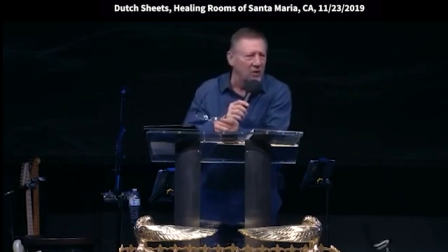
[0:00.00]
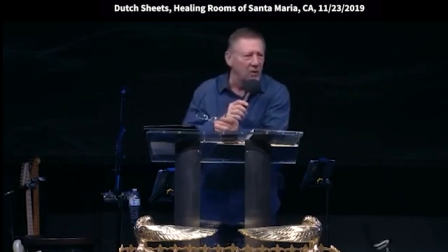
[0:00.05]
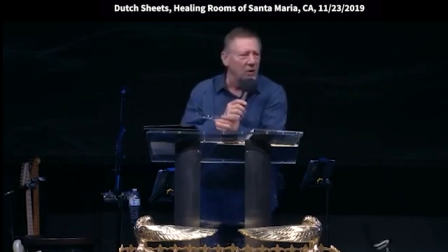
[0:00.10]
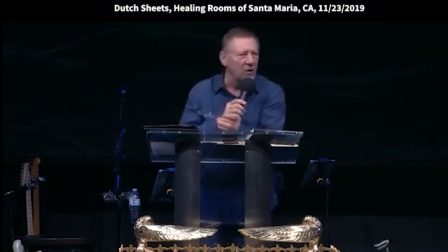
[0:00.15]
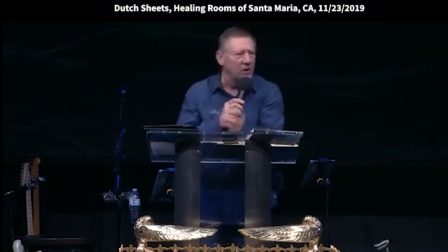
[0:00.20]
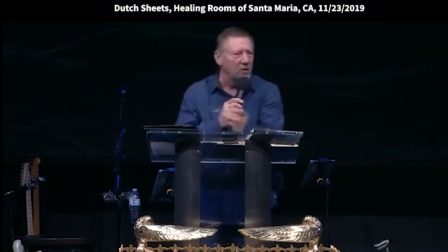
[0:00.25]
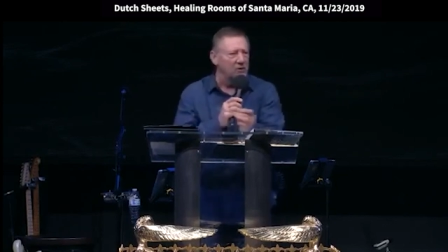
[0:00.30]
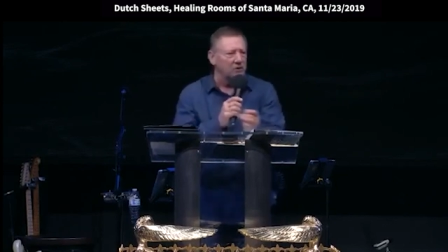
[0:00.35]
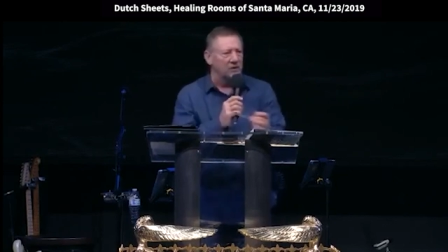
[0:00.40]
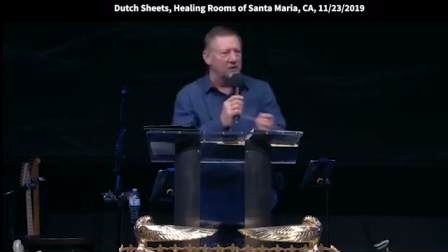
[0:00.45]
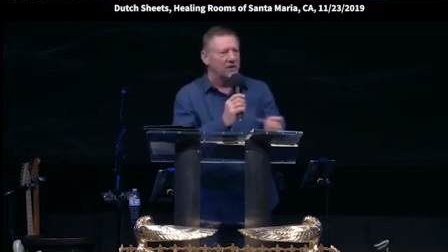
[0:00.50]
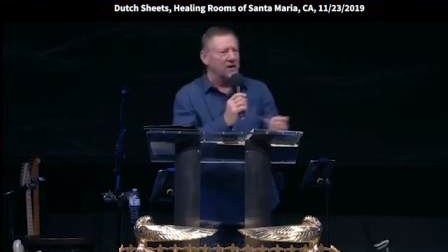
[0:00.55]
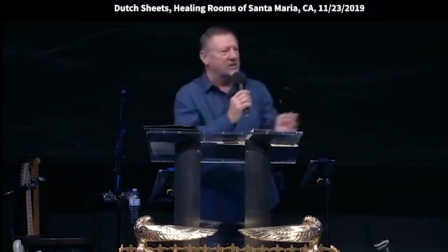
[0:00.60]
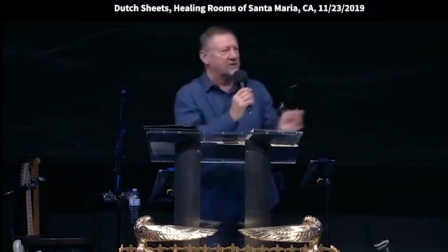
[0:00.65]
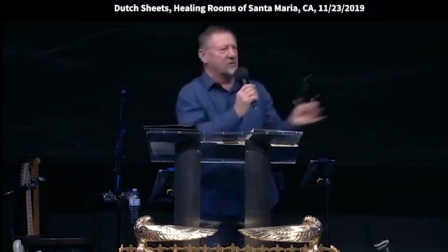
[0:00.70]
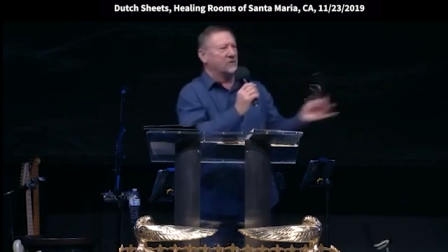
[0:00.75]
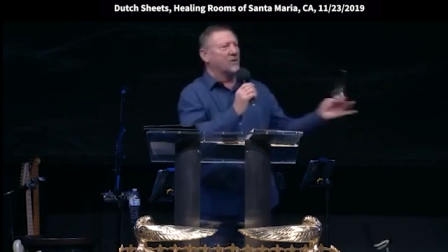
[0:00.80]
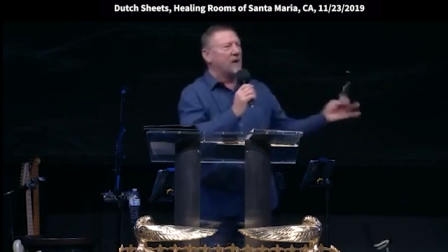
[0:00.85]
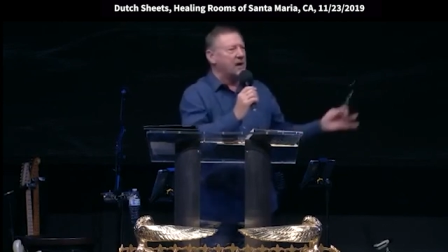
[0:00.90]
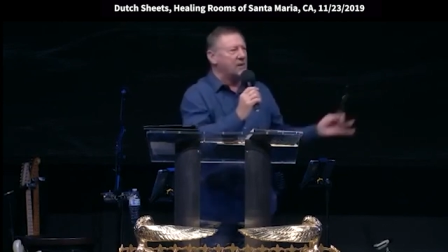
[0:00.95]
doors or
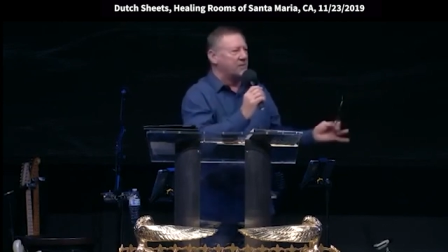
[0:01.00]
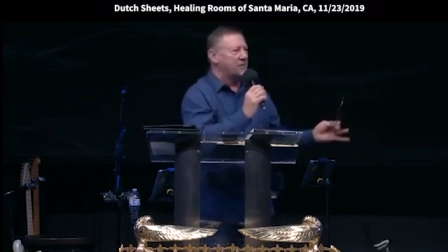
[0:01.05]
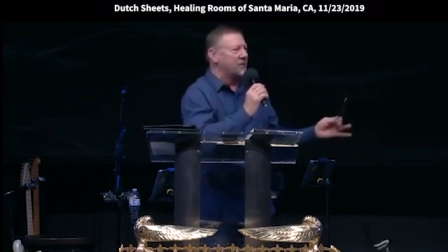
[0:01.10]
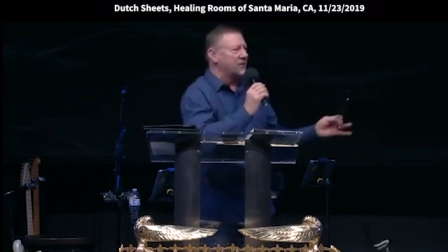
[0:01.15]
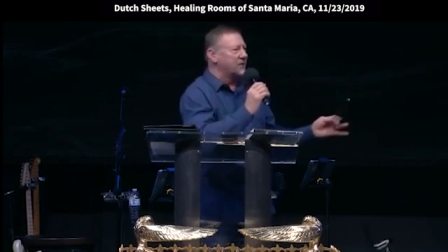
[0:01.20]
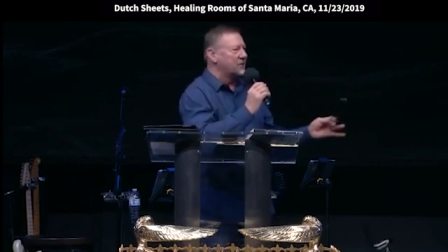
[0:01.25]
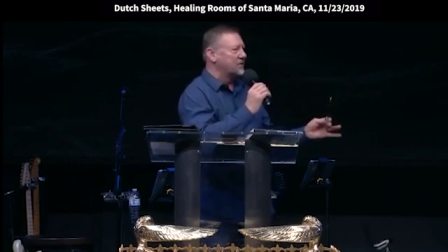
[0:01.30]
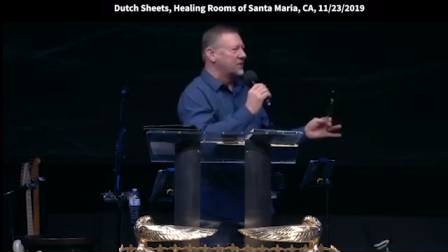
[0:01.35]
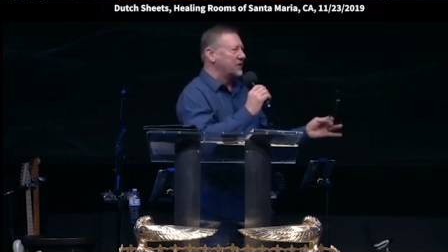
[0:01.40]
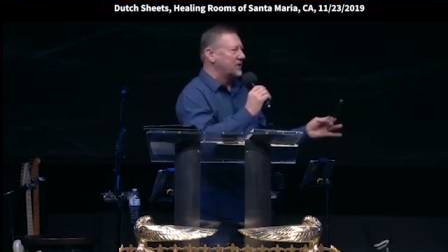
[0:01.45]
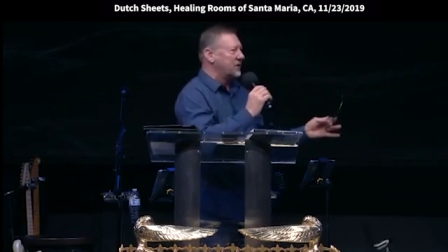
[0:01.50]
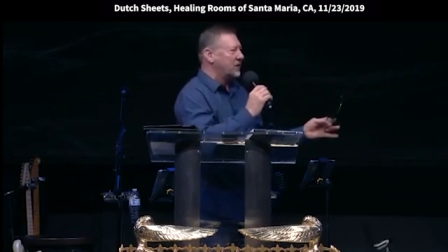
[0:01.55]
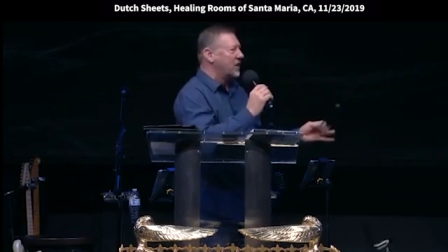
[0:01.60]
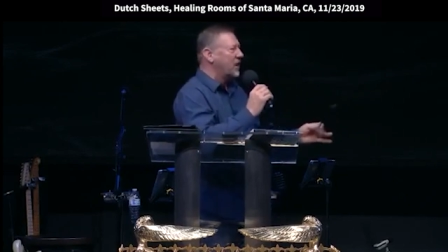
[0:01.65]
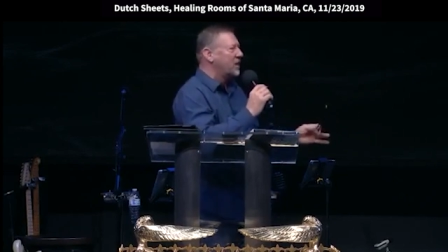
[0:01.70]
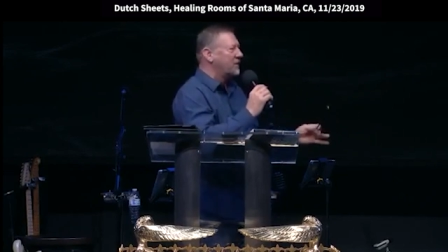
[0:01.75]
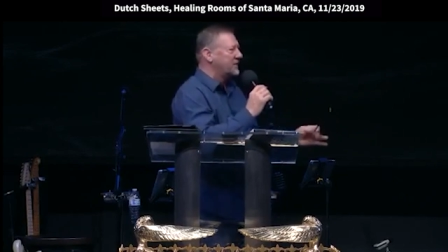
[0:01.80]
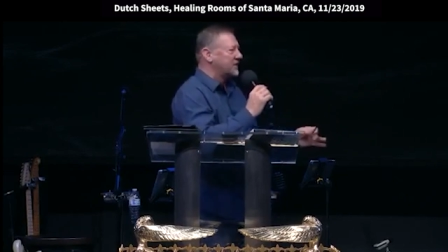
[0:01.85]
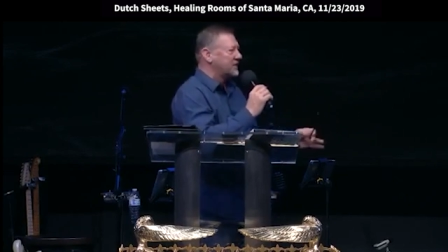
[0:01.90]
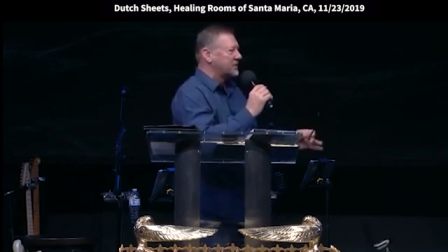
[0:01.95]
get the right person
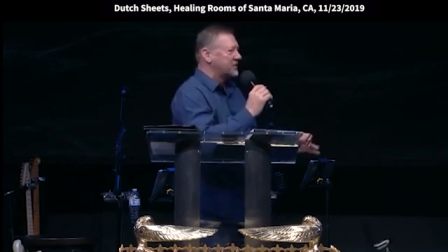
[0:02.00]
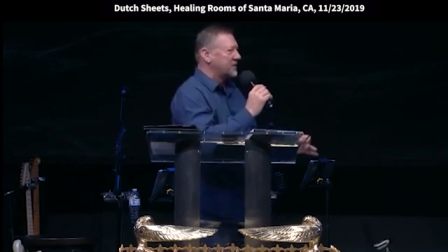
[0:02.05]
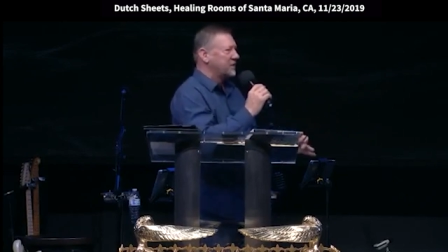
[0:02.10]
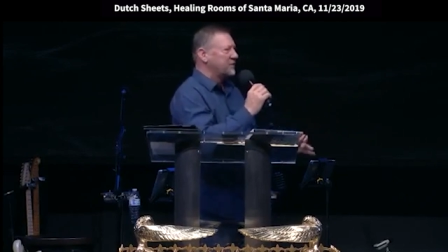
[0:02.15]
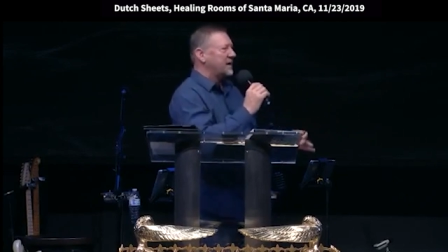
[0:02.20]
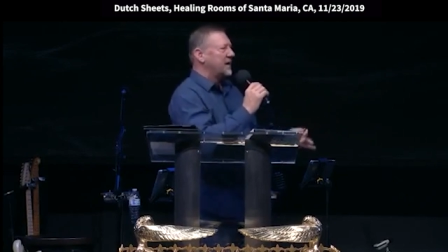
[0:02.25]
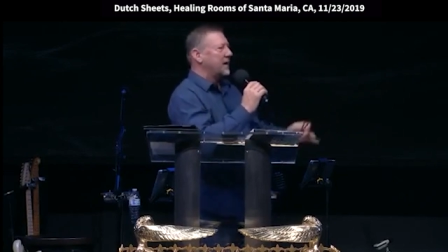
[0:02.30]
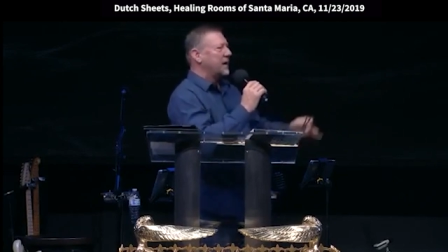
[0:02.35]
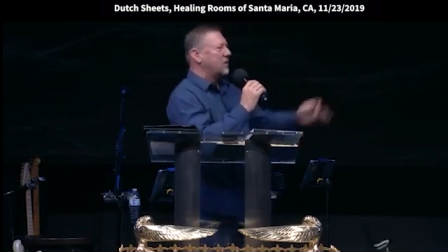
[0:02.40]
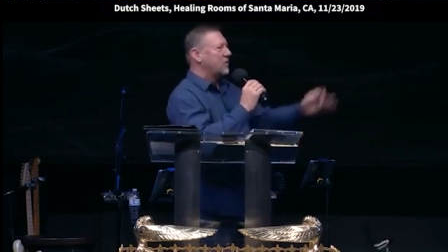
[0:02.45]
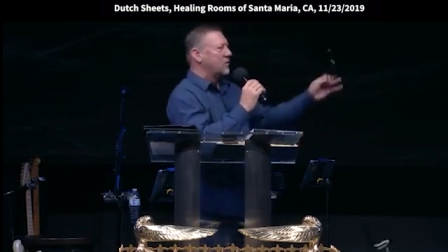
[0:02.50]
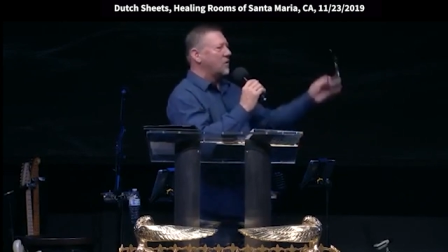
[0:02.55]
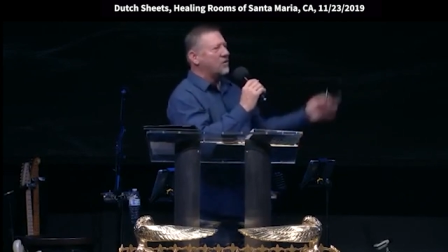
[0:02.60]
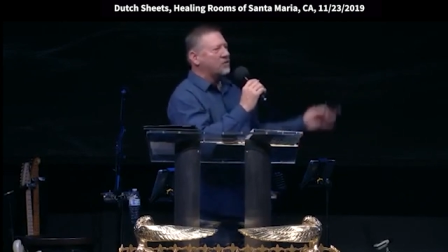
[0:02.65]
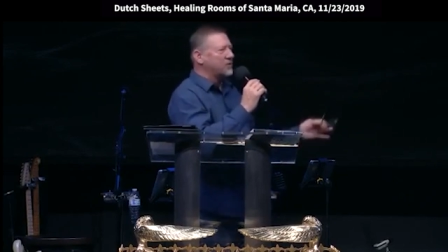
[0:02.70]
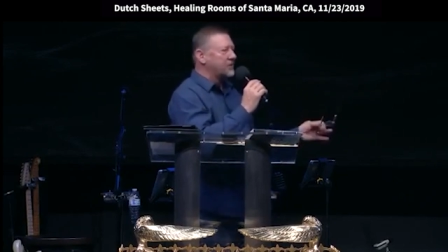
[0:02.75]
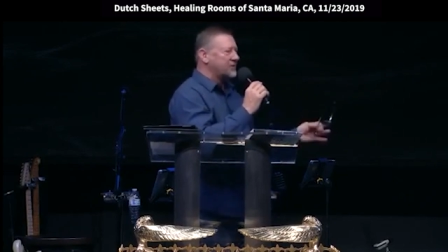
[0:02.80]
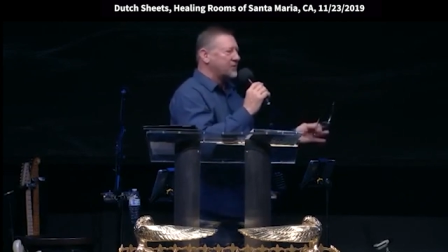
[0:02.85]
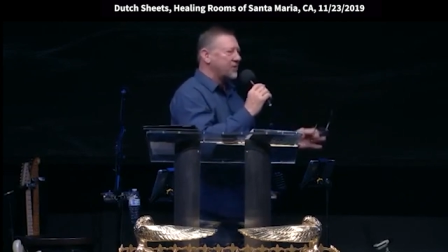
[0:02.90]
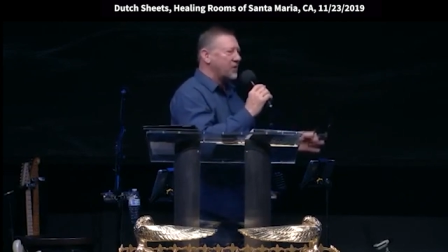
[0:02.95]
in office somehow or
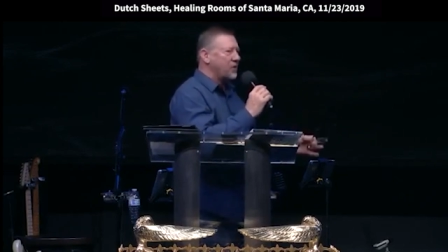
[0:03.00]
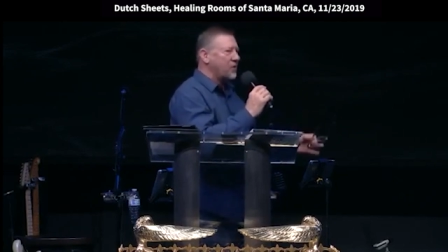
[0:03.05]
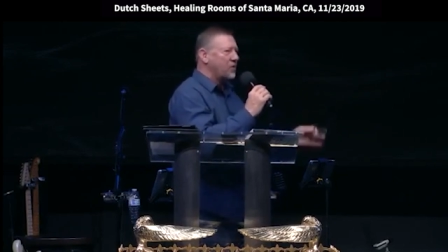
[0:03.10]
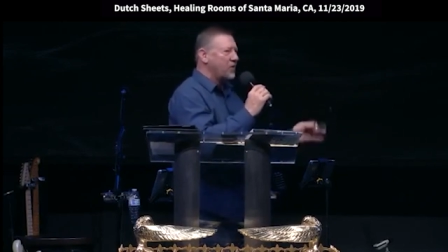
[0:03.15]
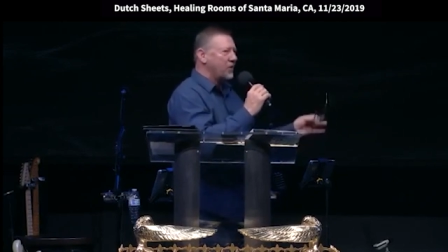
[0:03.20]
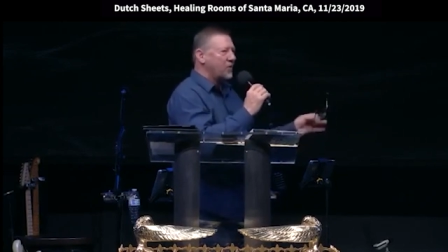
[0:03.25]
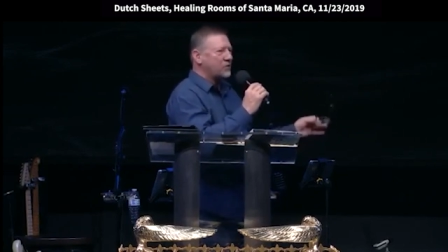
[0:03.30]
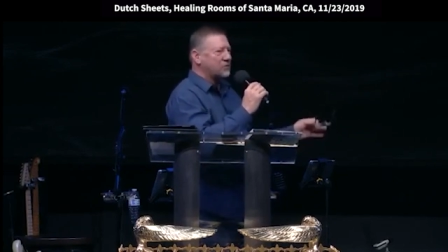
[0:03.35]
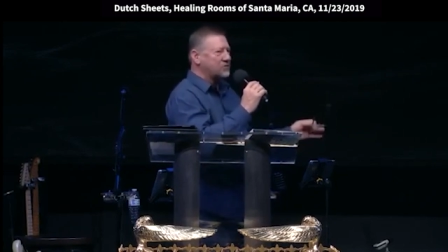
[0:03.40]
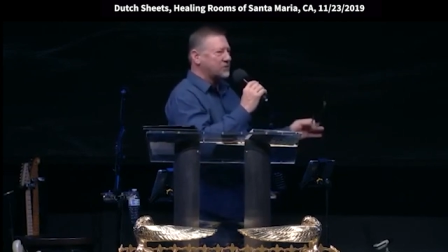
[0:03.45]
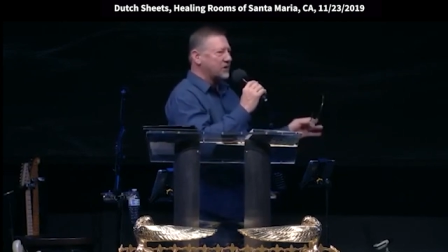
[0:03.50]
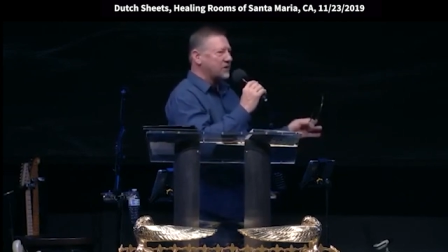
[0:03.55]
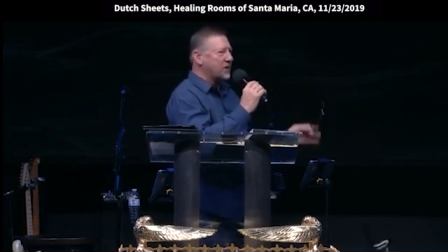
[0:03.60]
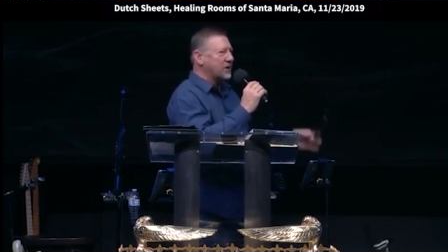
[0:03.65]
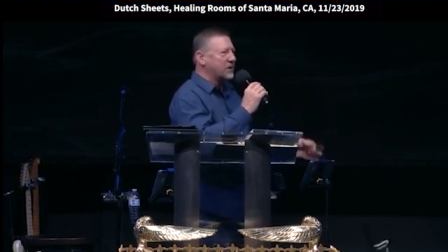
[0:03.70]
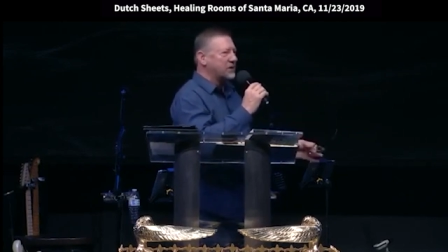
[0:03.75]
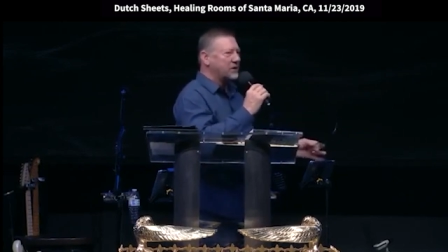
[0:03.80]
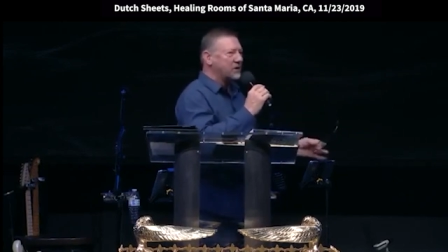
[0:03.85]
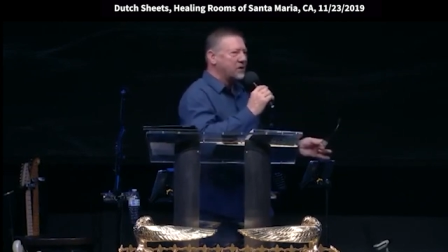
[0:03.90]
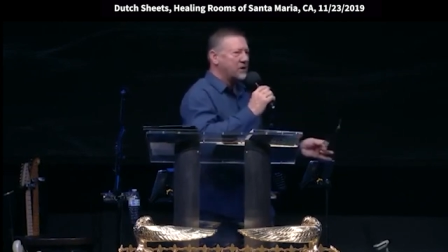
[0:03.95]
overthrow those
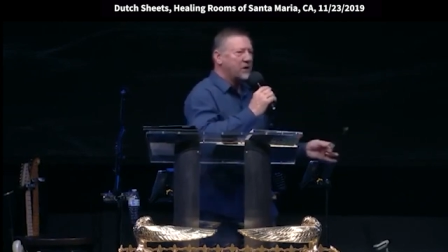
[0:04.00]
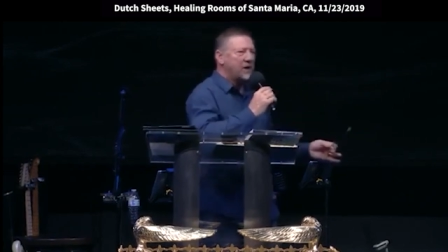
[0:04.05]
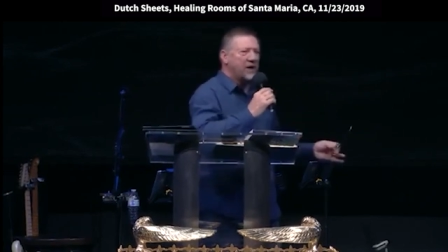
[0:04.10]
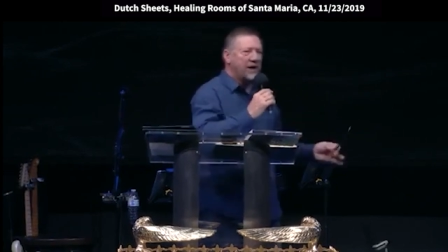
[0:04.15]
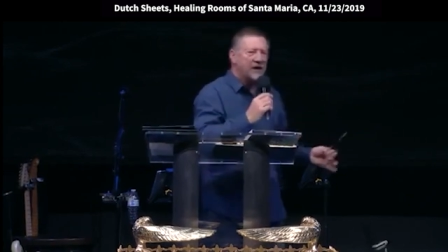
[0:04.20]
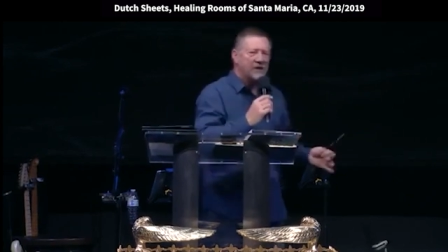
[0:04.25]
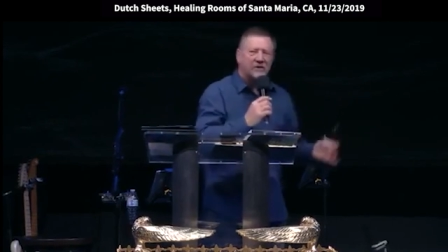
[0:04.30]
that aren't good?